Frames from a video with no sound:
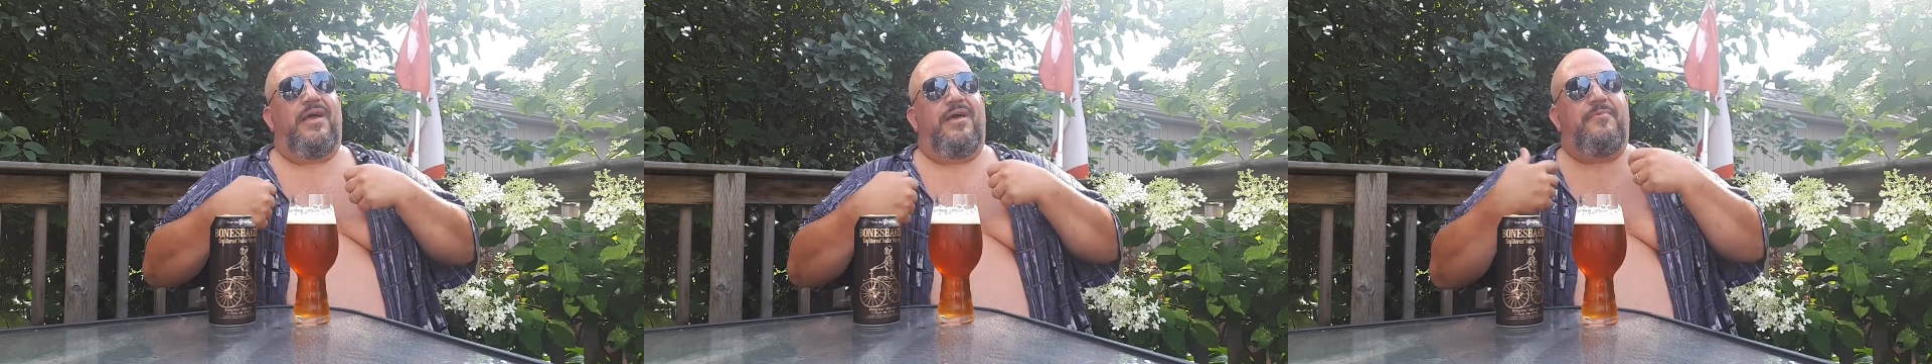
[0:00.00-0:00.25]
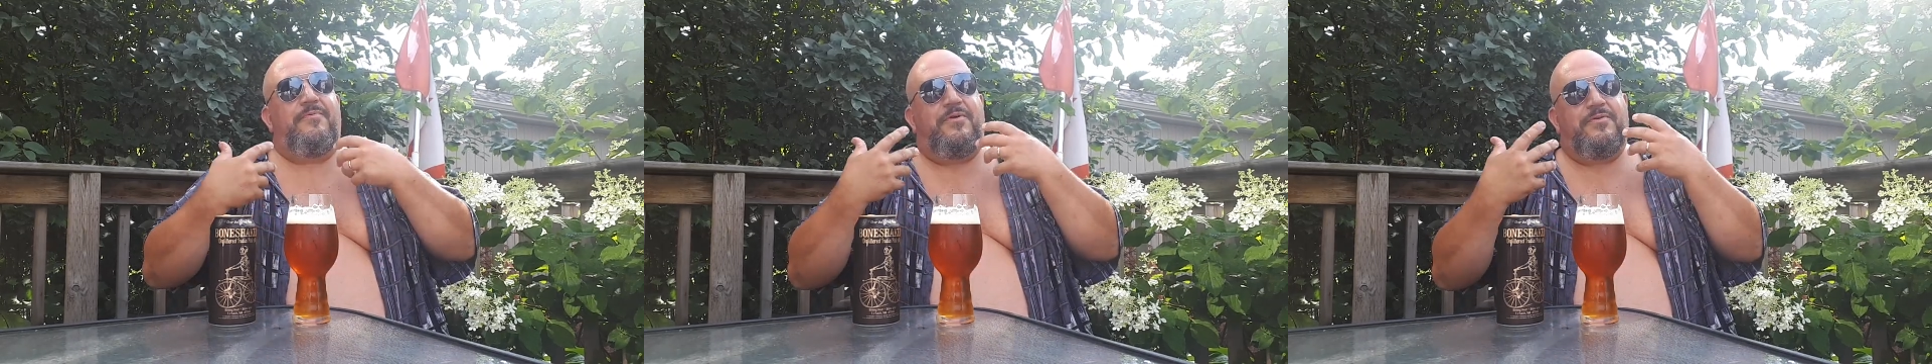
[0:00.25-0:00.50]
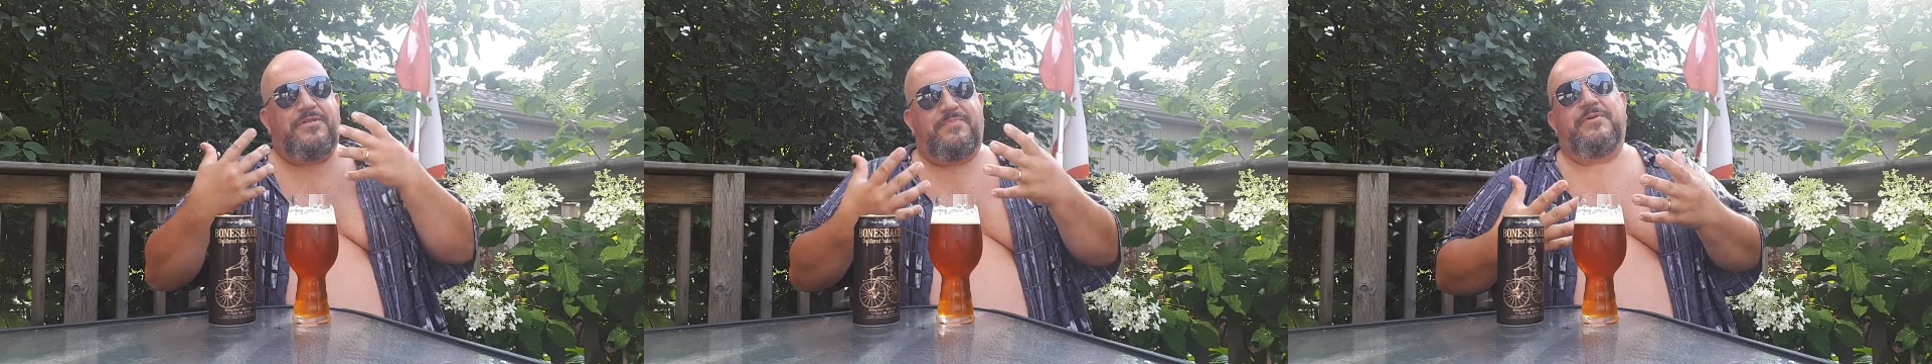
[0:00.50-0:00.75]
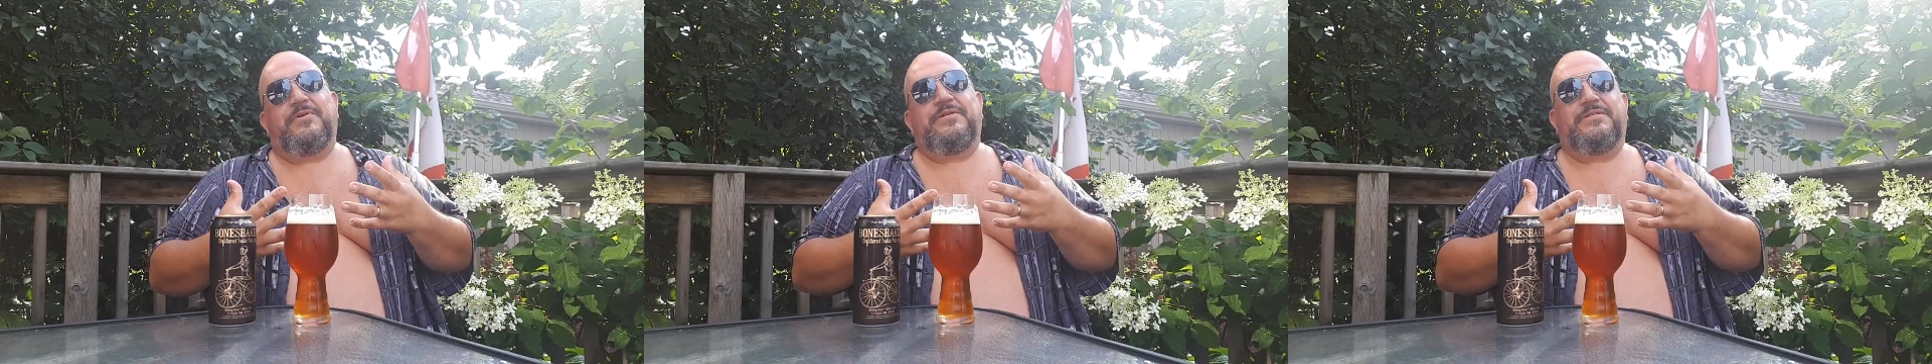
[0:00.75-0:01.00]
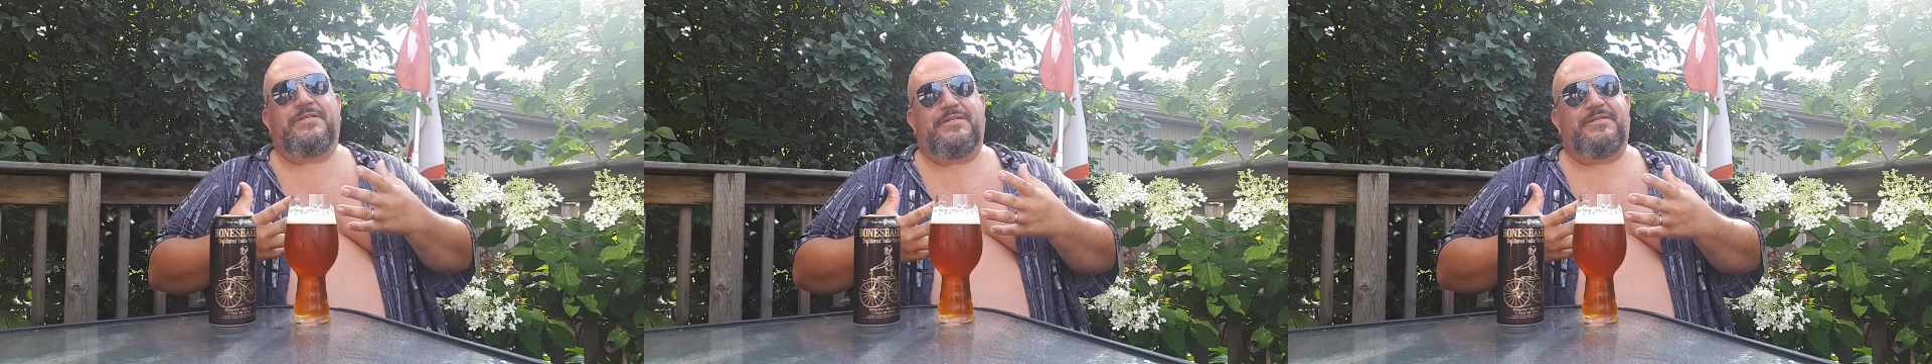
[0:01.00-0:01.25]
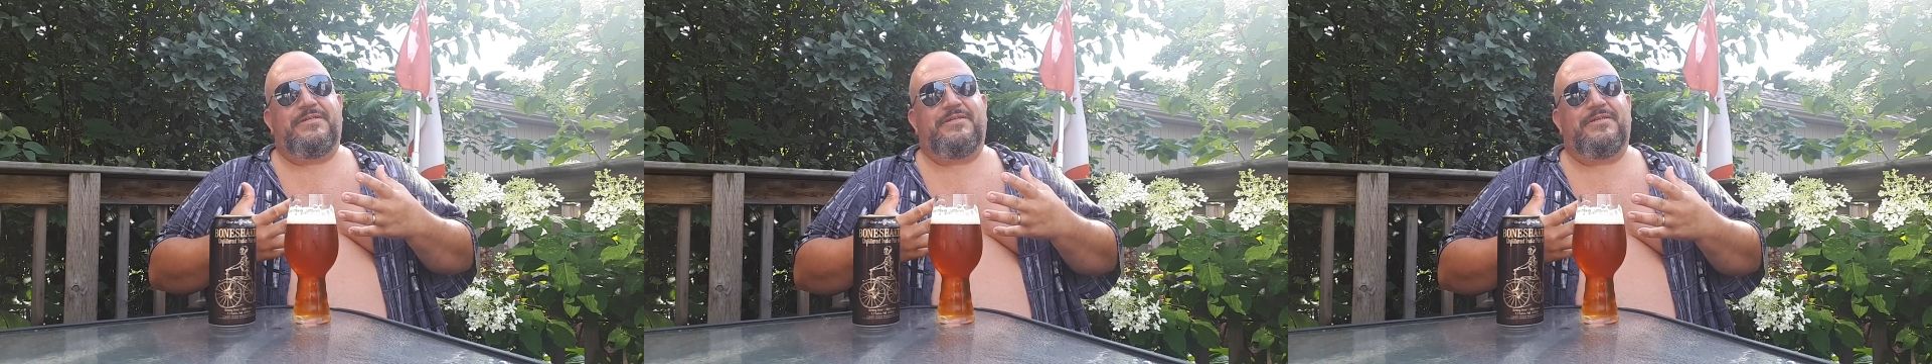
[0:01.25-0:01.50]
we want to experience it,
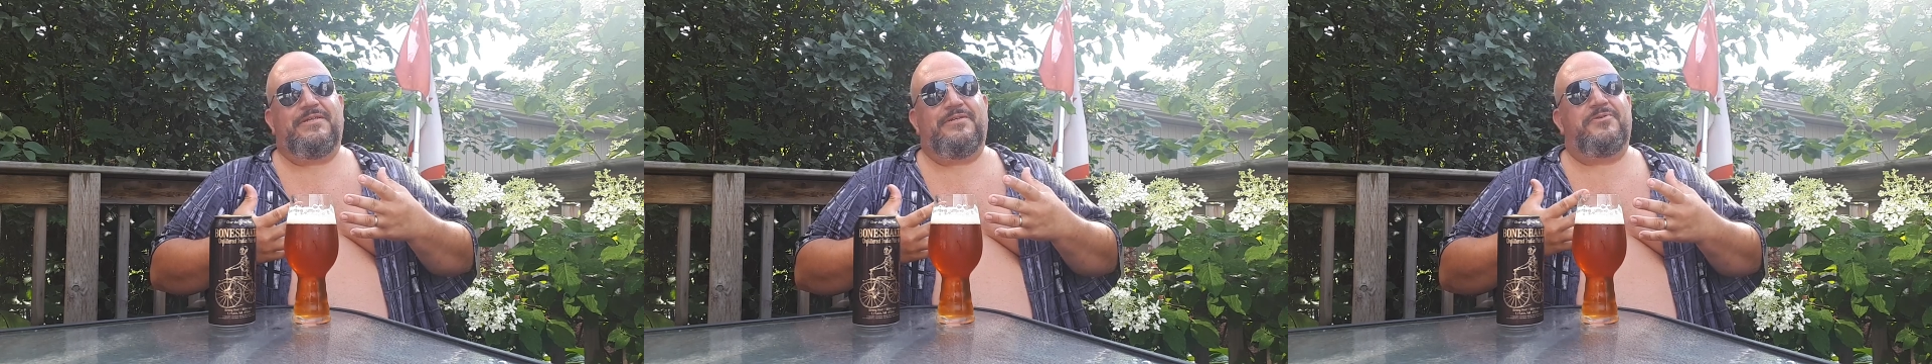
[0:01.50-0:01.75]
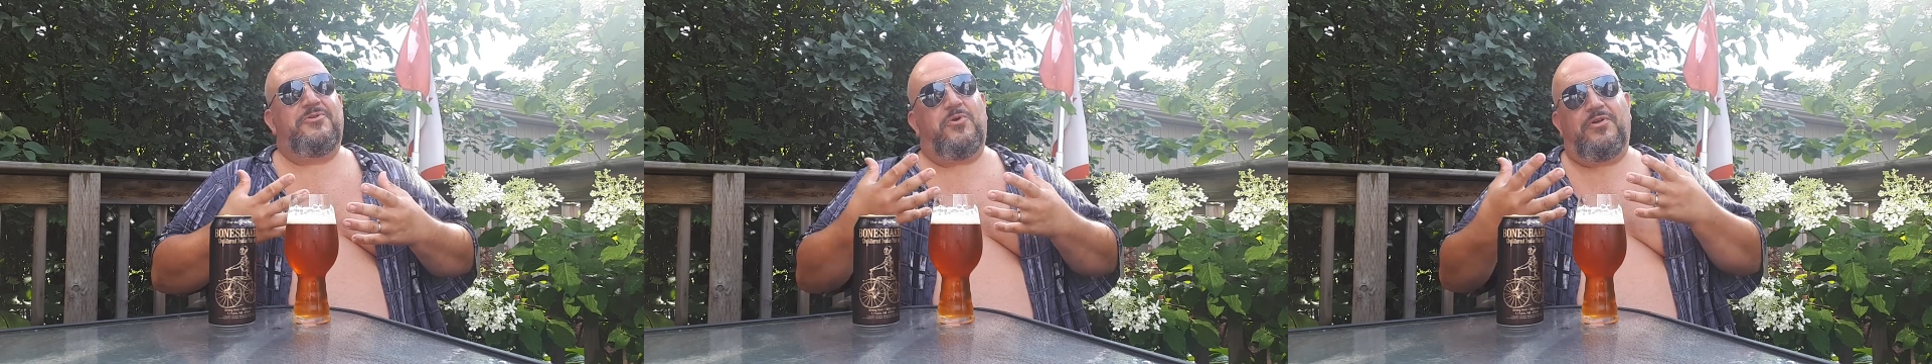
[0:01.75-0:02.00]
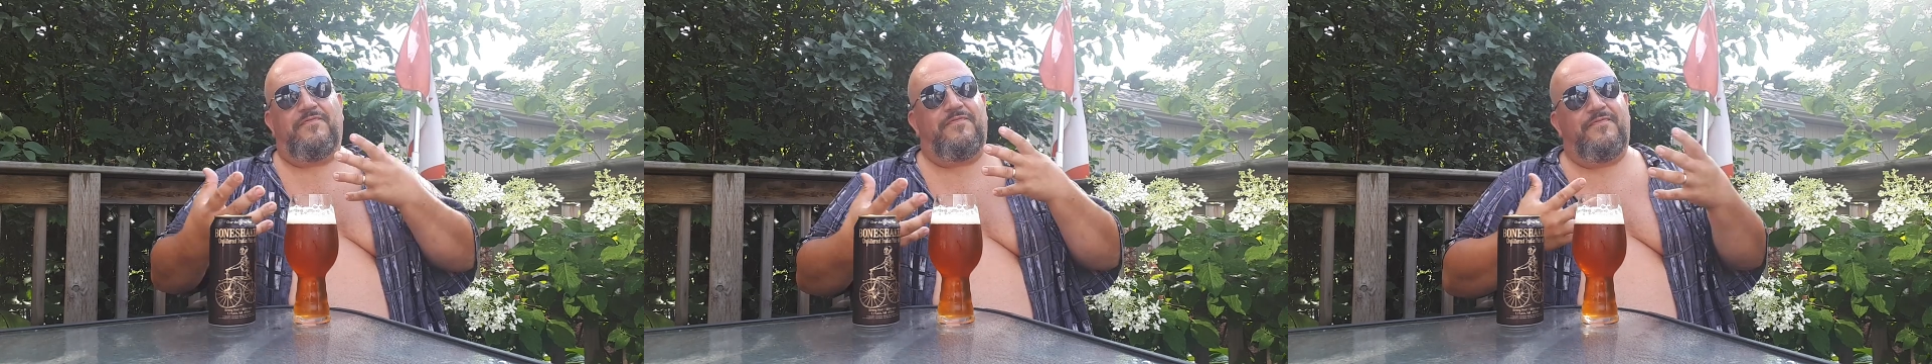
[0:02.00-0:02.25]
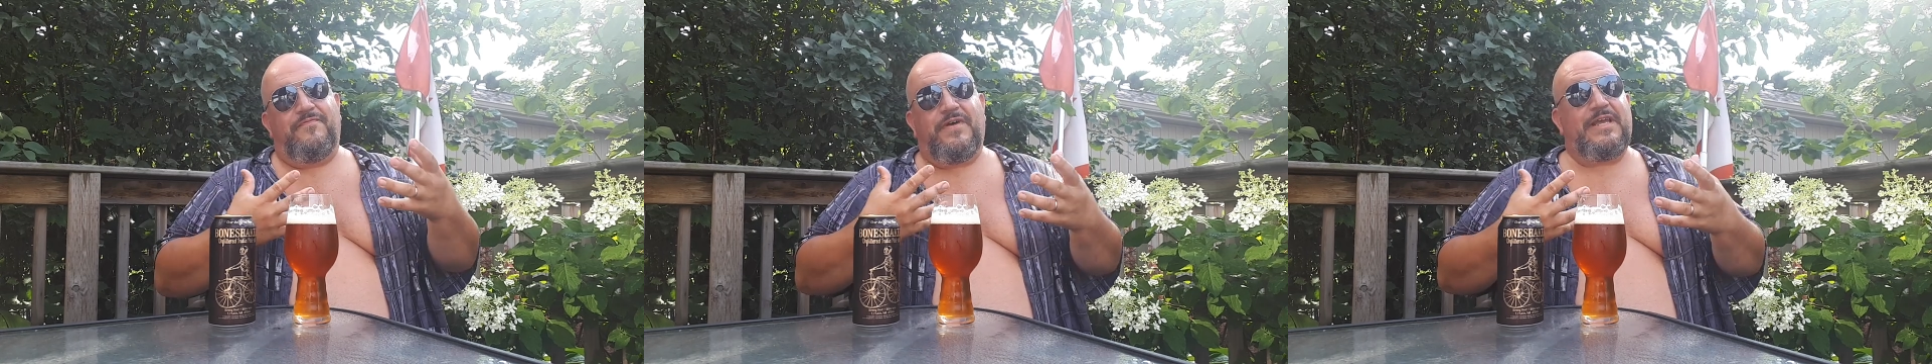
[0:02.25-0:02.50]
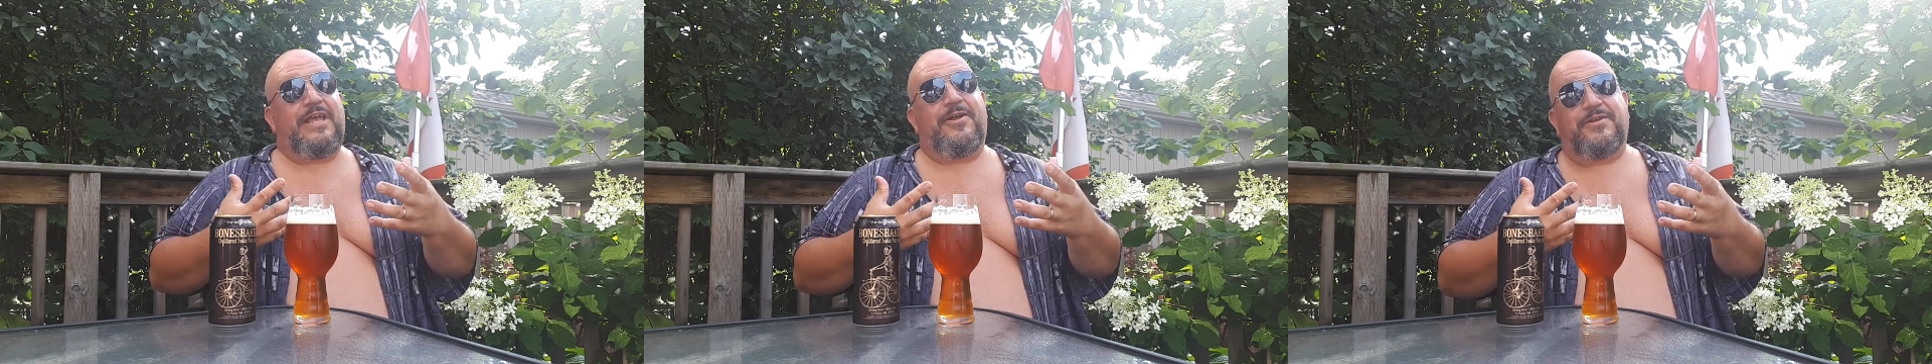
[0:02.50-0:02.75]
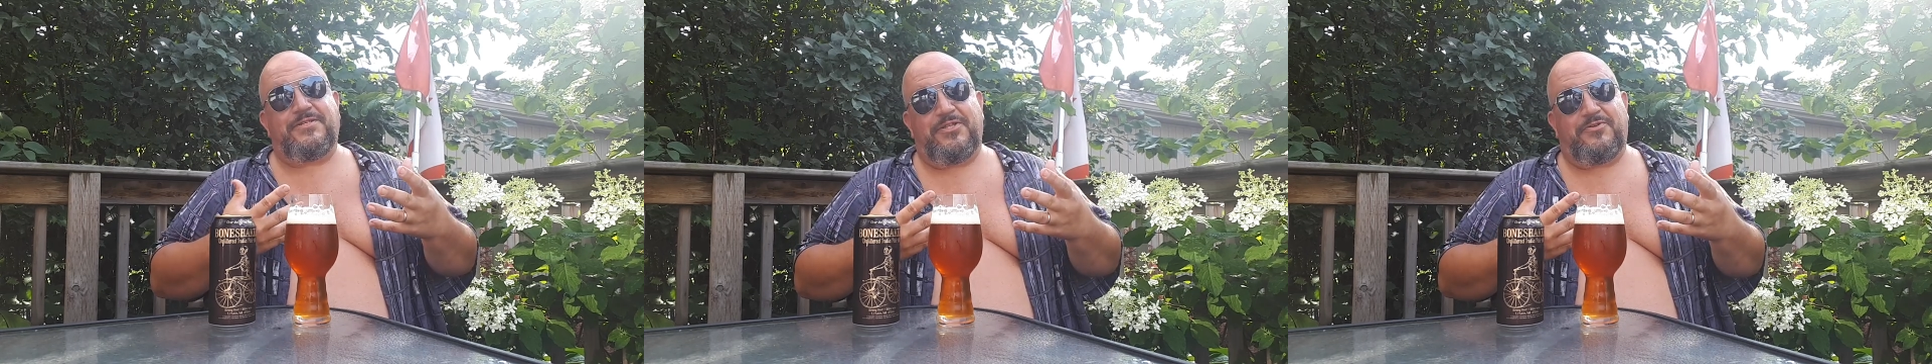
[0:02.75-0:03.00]
sort of
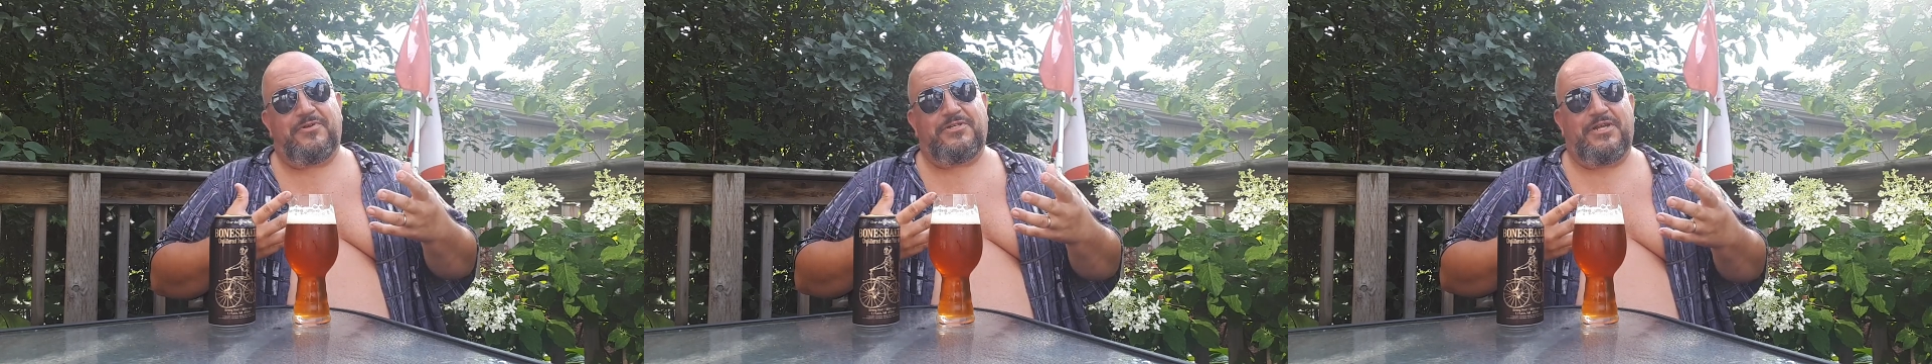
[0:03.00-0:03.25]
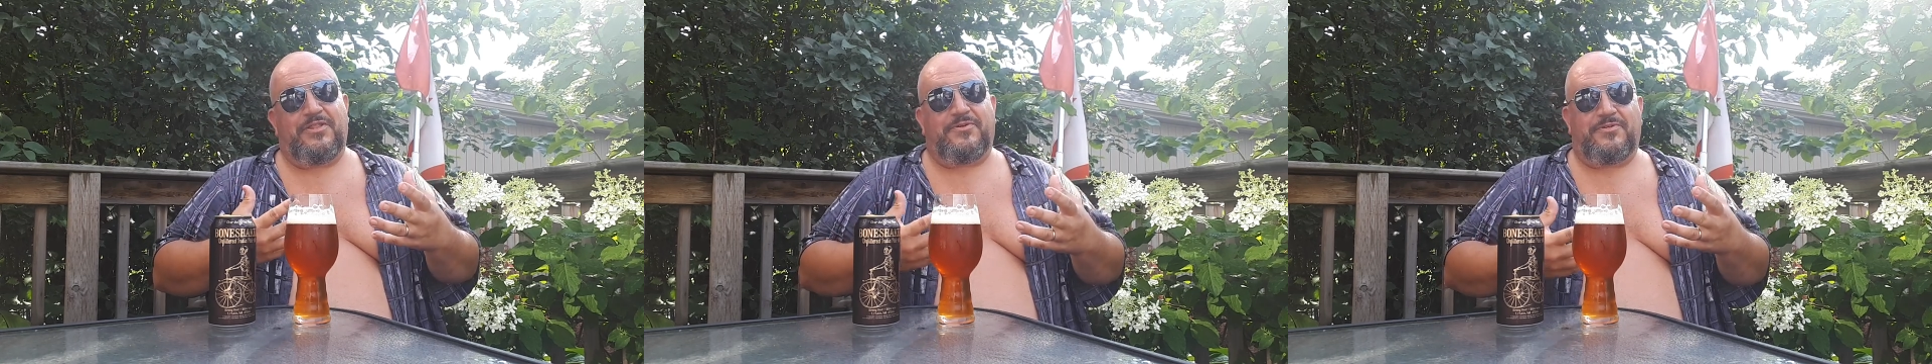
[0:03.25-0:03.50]
vicariously through each other.